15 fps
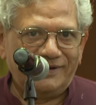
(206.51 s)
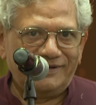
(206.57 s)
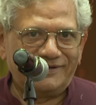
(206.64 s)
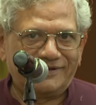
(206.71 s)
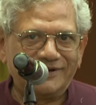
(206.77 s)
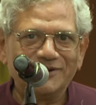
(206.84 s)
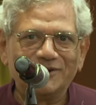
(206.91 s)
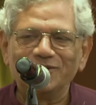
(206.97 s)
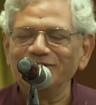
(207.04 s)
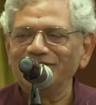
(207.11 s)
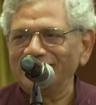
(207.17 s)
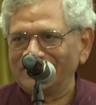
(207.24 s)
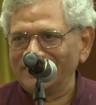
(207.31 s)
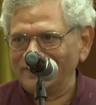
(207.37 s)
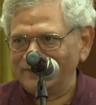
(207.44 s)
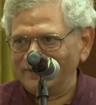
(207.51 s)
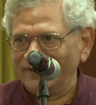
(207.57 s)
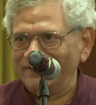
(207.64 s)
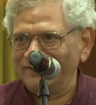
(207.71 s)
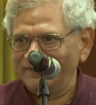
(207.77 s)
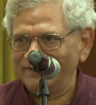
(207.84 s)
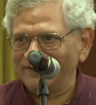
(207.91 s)
it can only thing
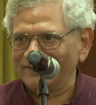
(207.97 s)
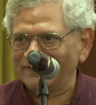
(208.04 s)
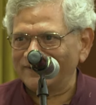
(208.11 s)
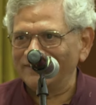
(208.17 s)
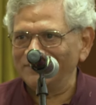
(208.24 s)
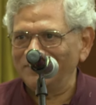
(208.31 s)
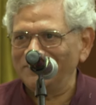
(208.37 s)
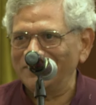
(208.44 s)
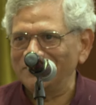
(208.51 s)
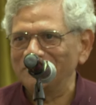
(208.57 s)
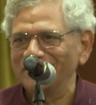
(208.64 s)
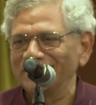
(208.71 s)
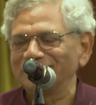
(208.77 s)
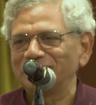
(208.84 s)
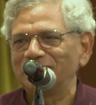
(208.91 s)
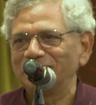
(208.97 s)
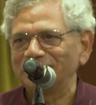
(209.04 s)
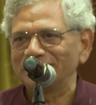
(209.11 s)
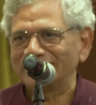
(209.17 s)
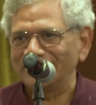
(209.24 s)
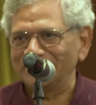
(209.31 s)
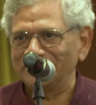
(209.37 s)
that makes
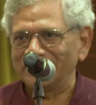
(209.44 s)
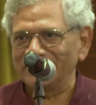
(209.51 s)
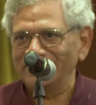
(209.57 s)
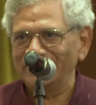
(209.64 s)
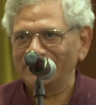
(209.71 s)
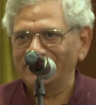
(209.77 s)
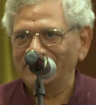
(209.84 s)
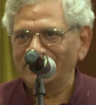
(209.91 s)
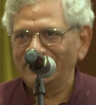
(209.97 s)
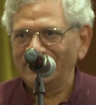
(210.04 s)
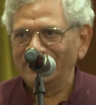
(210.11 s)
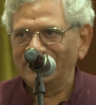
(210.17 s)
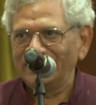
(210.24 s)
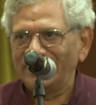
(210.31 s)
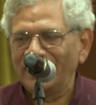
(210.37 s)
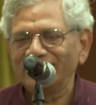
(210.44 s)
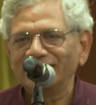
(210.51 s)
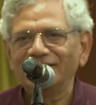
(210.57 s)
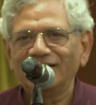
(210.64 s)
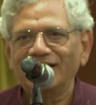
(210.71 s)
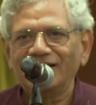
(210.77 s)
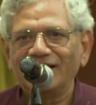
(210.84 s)
people celebrate.
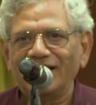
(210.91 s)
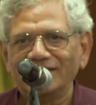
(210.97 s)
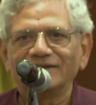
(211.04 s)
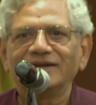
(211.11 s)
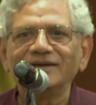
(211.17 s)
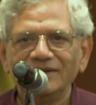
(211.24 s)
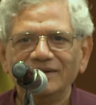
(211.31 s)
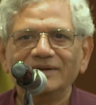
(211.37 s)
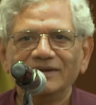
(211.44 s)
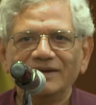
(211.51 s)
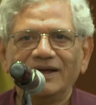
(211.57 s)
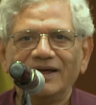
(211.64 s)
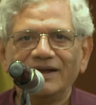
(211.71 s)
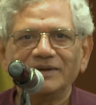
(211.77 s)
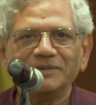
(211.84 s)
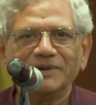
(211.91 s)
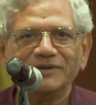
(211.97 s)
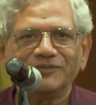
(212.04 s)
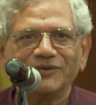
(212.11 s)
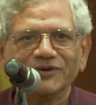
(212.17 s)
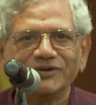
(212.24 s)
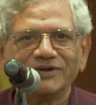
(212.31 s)
And I think Harry
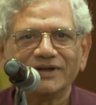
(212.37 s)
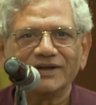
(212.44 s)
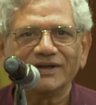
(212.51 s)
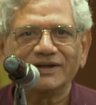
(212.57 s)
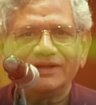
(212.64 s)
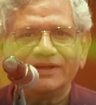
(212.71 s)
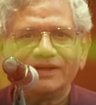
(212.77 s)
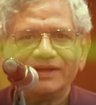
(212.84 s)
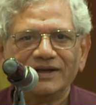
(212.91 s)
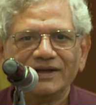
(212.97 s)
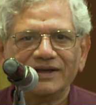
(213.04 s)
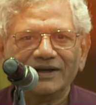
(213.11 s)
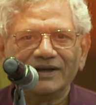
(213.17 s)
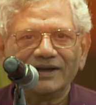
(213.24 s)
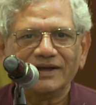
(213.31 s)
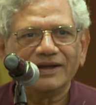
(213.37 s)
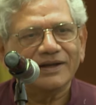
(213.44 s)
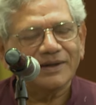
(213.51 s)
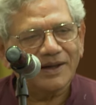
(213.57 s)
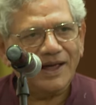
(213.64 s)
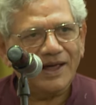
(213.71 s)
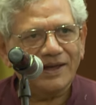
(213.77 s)
Belafonte,
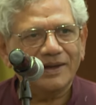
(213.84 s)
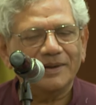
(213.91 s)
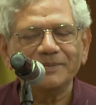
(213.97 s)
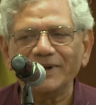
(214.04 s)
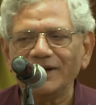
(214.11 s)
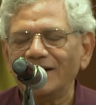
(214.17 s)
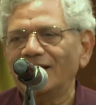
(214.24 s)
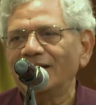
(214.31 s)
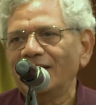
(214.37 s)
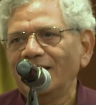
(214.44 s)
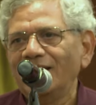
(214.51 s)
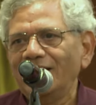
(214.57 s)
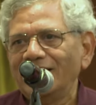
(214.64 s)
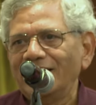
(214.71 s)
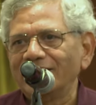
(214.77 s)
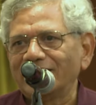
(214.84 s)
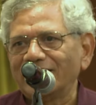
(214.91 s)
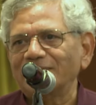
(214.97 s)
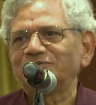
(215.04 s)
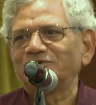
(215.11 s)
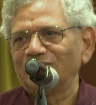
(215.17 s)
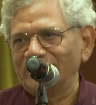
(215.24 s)
I mean,
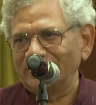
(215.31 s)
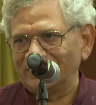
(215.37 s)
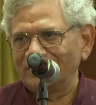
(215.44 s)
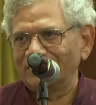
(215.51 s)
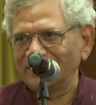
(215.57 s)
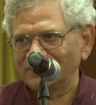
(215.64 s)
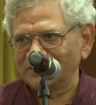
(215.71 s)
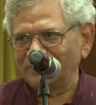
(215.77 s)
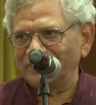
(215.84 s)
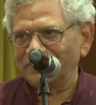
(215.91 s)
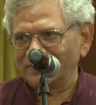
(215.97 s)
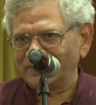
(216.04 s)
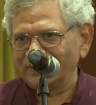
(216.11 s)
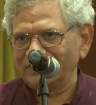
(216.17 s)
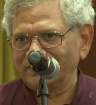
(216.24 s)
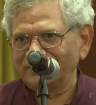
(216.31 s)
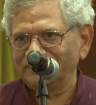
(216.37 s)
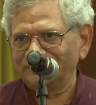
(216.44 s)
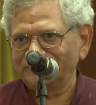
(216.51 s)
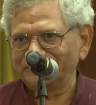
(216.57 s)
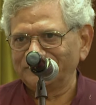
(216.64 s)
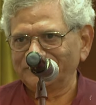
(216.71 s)
encapsulated that spirit,
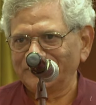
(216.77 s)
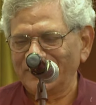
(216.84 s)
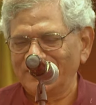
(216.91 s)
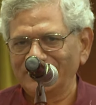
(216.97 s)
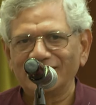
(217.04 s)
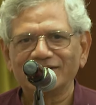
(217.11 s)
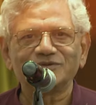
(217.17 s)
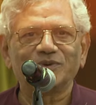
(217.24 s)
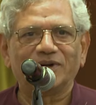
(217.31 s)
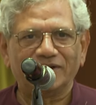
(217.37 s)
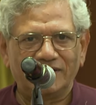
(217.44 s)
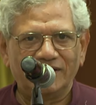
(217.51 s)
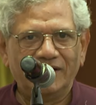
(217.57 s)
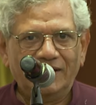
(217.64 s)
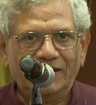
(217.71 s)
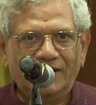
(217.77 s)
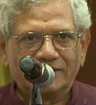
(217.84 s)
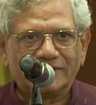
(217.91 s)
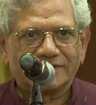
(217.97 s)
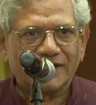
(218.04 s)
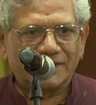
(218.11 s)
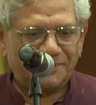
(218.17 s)
and that's why
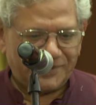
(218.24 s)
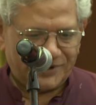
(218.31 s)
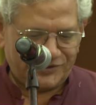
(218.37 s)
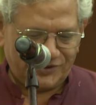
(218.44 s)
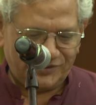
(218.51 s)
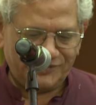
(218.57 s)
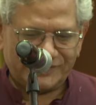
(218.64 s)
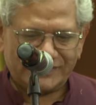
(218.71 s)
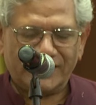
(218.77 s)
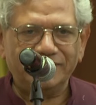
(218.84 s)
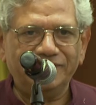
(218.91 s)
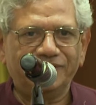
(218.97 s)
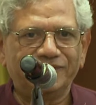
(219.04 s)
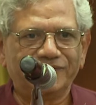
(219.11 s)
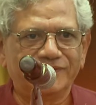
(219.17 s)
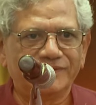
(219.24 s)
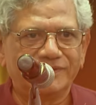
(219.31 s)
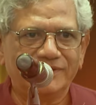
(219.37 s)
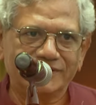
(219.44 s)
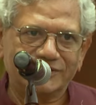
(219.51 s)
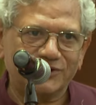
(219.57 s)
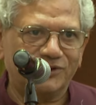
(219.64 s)
the celebration of his life,
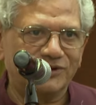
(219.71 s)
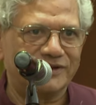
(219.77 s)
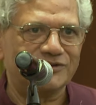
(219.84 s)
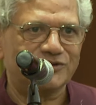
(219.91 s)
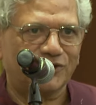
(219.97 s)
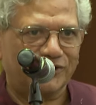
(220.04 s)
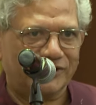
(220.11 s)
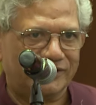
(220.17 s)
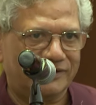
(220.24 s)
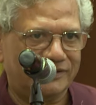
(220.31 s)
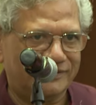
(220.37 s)
let's all enjoy.